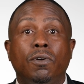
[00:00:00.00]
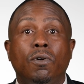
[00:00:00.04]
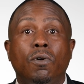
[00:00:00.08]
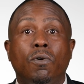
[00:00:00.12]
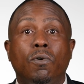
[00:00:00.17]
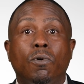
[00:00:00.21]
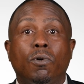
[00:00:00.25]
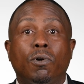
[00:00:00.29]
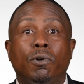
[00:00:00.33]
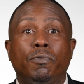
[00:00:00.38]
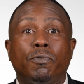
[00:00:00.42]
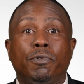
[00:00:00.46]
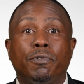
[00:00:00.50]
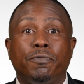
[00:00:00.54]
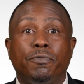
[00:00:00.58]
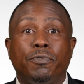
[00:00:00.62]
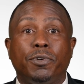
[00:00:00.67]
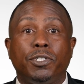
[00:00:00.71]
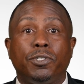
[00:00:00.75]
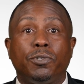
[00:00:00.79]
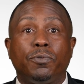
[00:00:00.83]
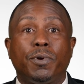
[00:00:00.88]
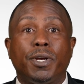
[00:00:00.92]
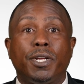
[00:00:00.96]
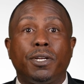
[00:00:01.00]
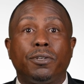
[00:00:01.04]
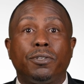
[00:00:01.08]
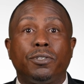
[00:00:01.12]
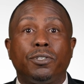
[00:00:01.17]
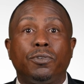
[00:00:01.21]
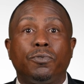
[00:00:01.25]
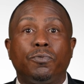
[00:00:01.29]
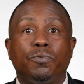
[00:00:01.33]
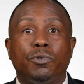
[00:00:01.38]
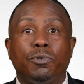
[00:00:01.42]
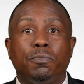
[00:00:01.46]
or a refrigerator
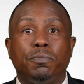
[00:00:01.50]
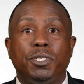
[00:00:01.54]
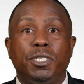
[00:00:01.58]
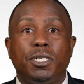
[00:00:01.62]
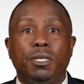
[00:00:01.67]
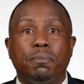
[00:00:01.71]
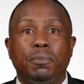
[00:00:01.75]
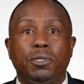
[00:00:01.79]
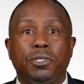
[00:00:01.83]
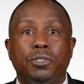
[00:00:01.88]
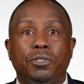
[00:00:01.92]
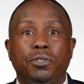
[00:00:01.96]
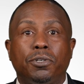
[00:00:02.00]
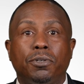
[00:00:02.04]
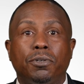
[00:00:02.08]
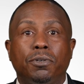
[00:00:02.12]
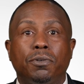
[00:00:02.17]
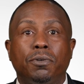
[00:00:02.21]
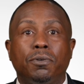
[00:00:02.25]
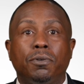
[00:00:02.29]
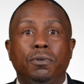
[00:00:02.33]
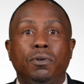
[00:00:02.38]
to room temperature,